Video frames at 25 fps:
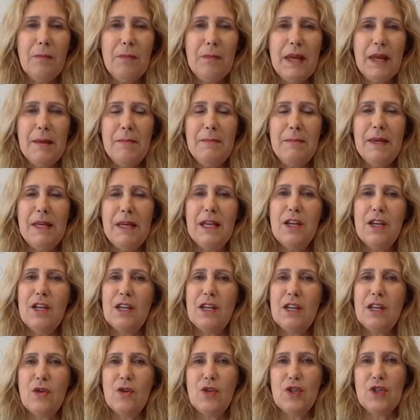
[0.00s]
maybe
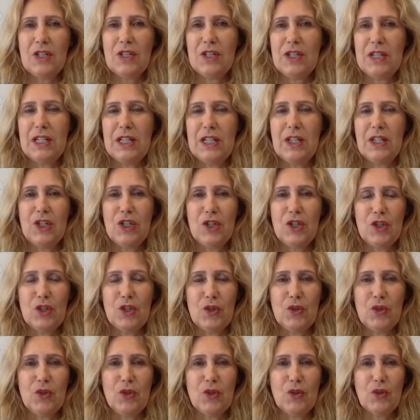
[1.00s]
you just need to
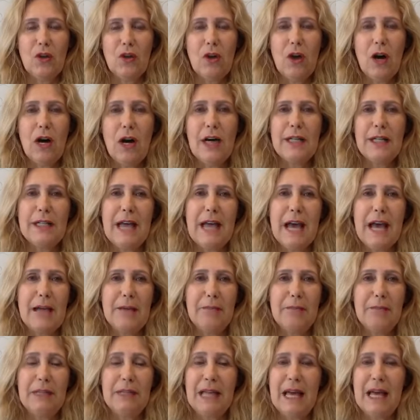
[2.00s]
do your lawn
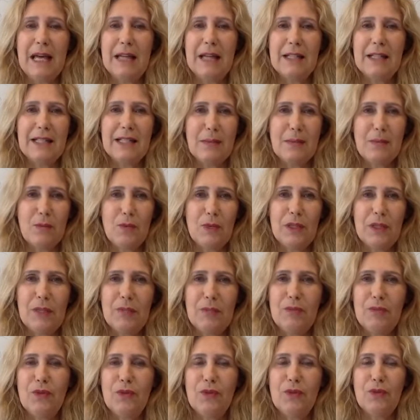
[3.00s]
and plant some
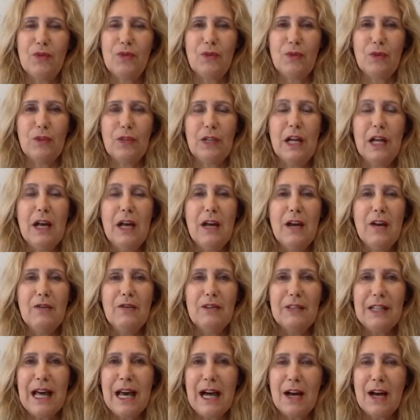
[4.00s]
really beautiful
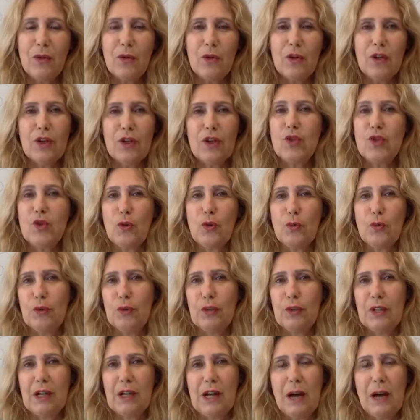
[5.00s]
flowers, or
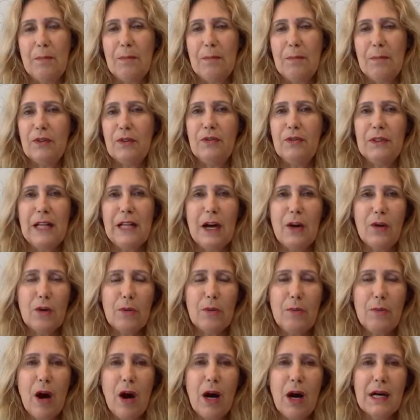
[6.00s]
put a couple of
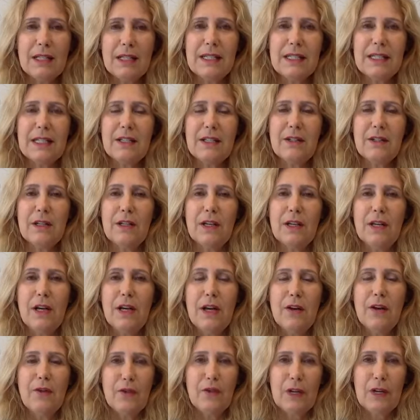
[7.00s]
flower pots in
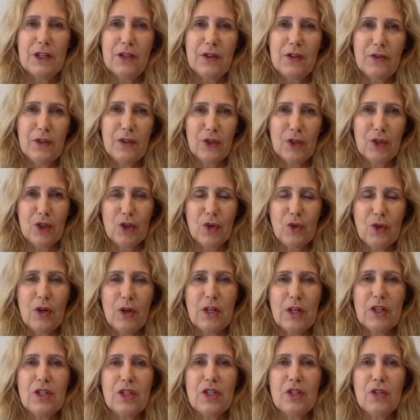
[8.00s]
front of your
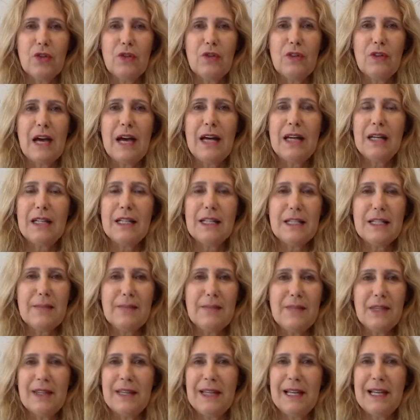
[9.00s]
door. So that is
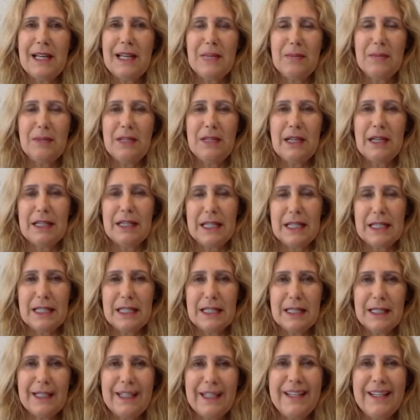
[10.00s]
something that could be done
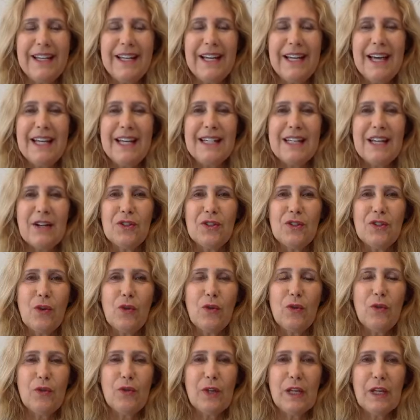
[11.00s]
easily. Now,
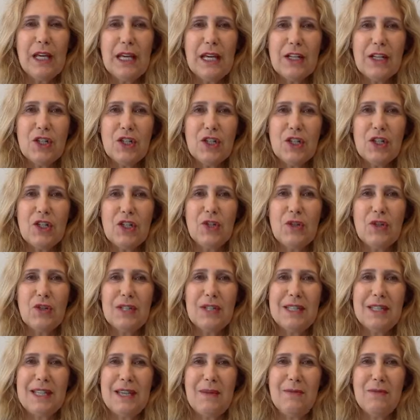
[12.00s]
don't forget to do the
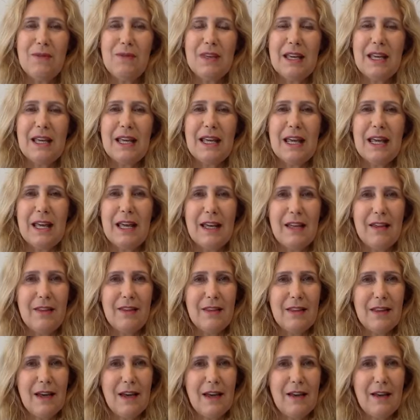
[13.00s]
same thing
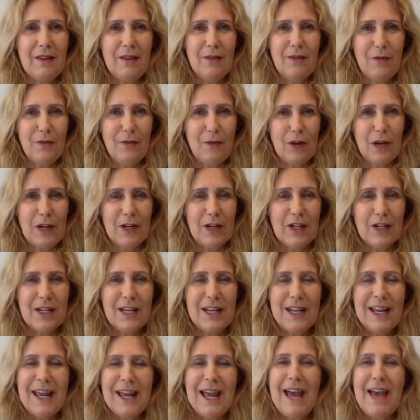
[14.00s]
in the front,
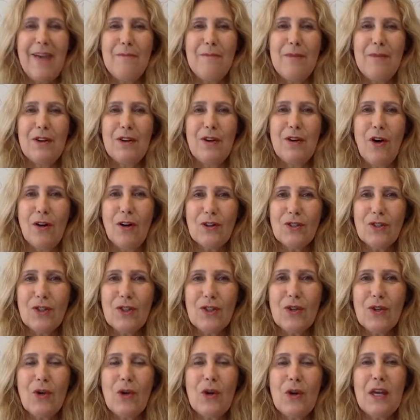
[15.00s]
but
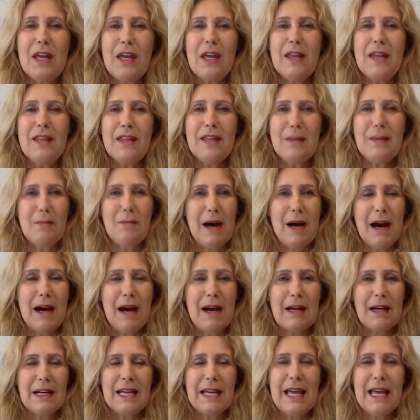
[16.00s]
also in the
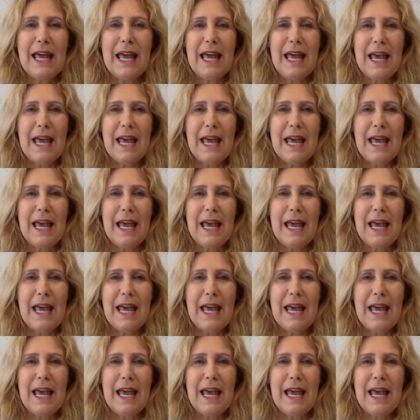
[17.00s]
back